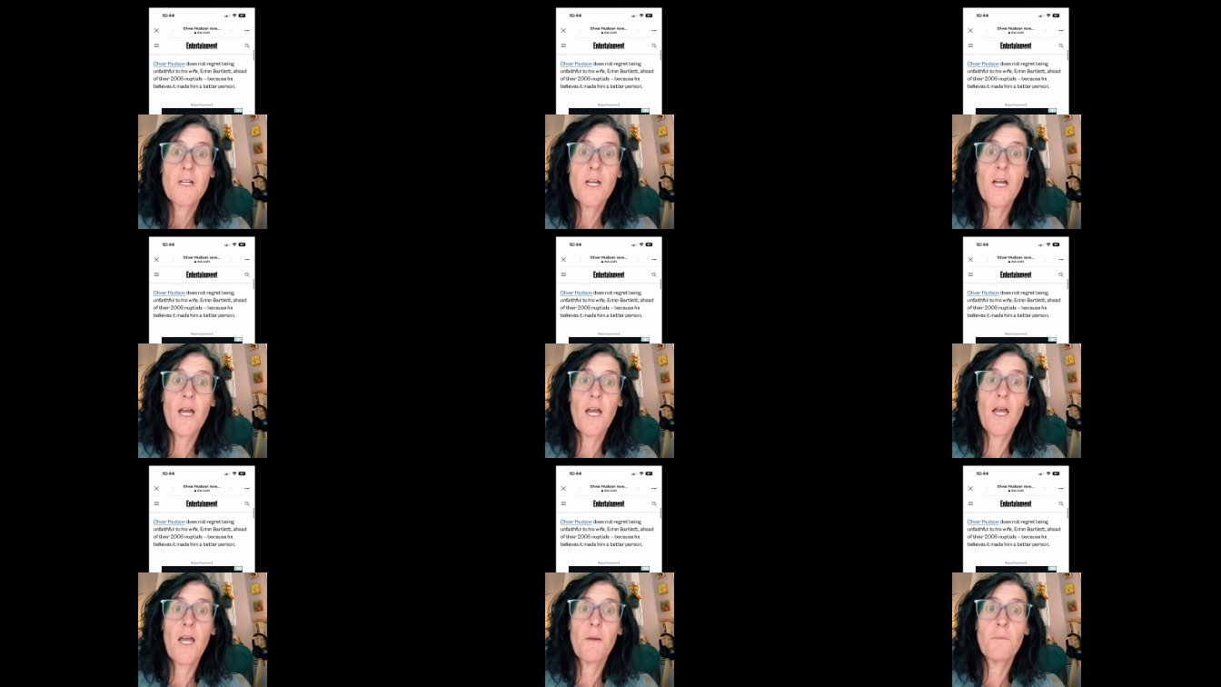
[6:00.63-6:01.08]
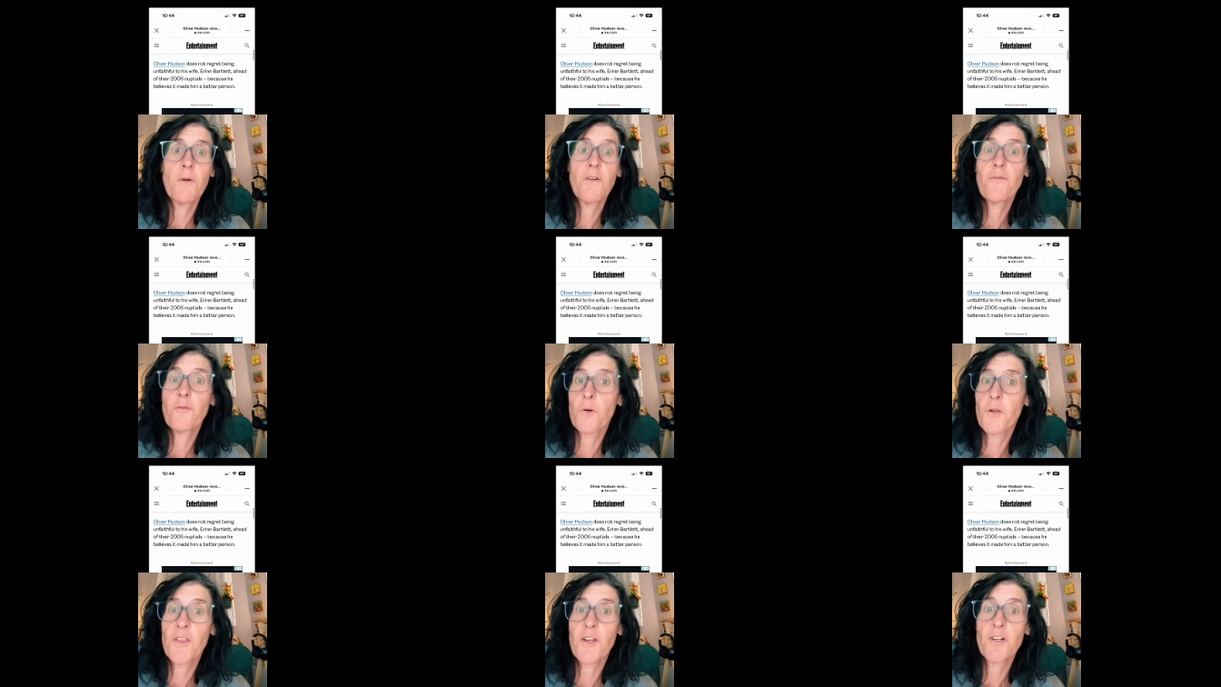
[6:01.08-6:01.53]
um,
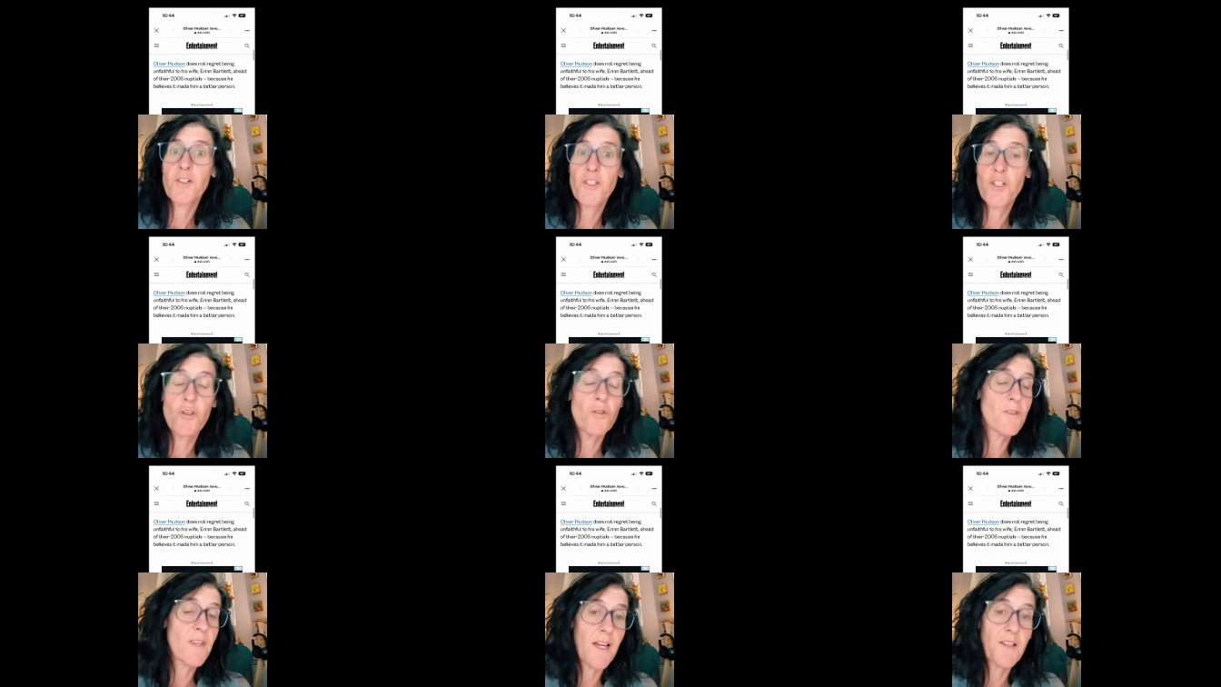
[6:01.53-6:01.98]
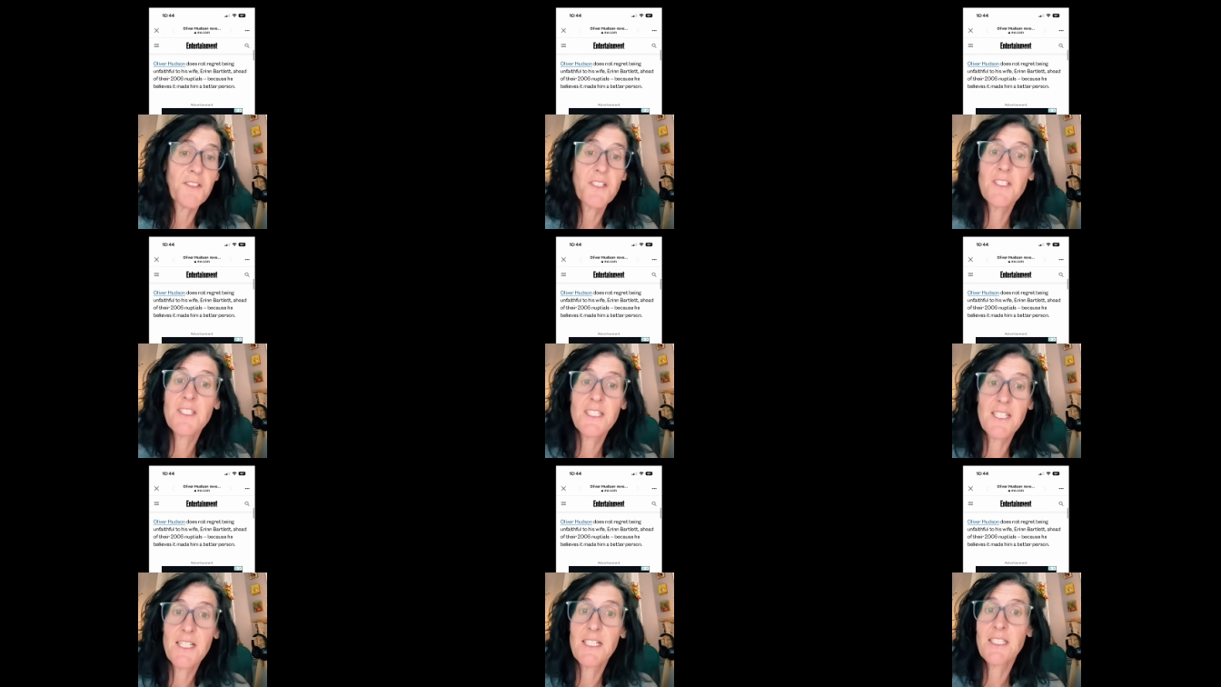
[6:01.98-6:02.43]
before their
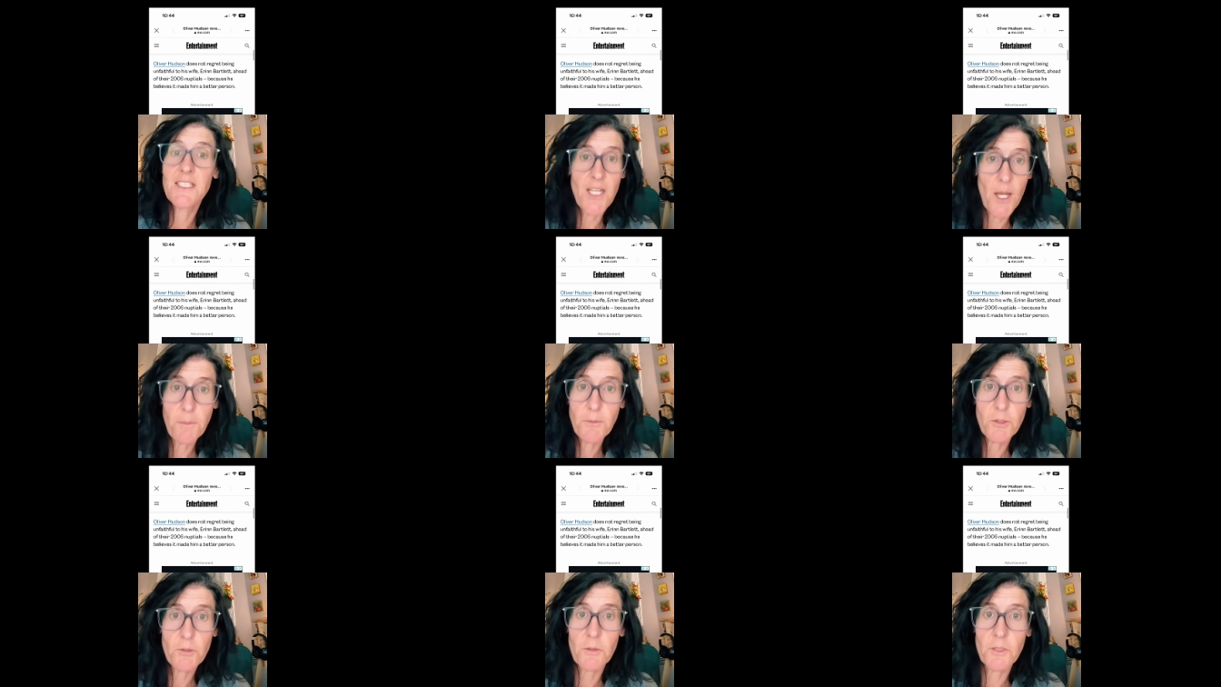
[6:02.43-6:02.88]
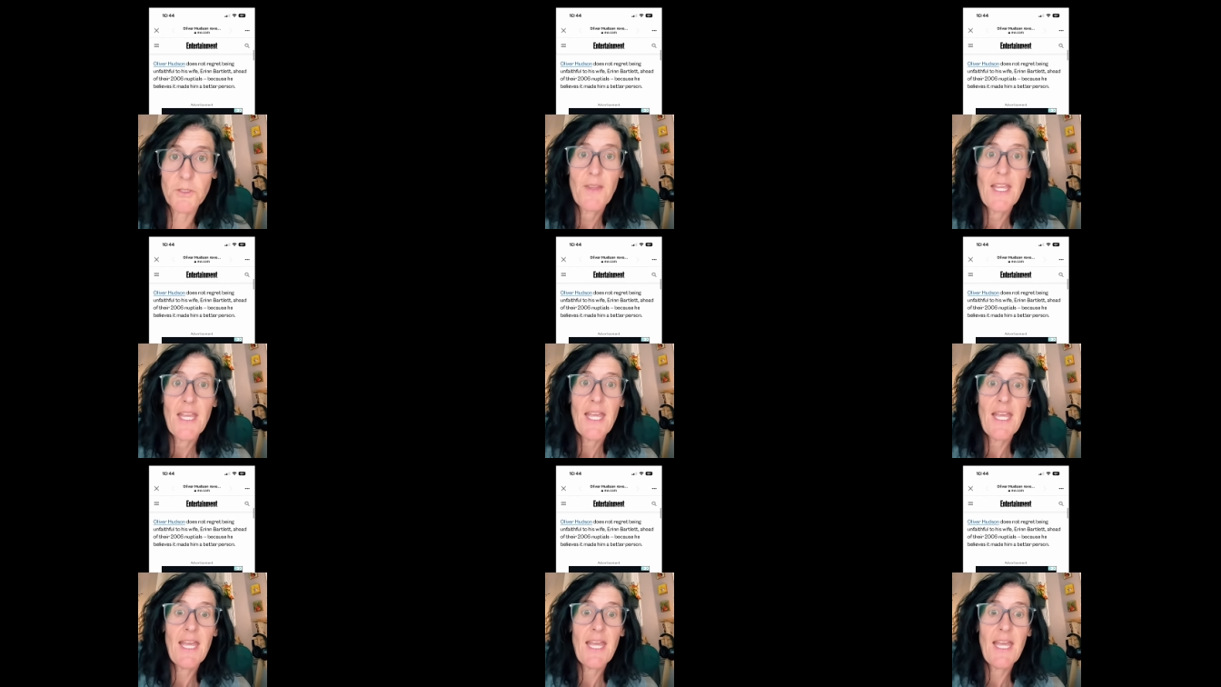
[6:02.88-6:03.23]
2006 nuptials.